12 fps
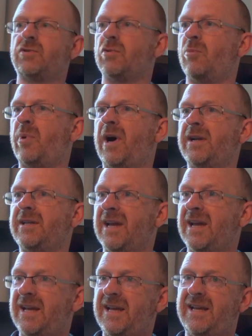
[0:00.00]
to abide
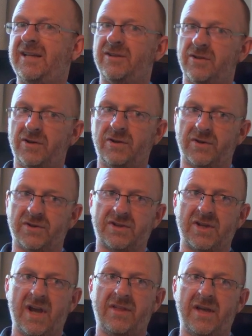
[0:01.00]
in us,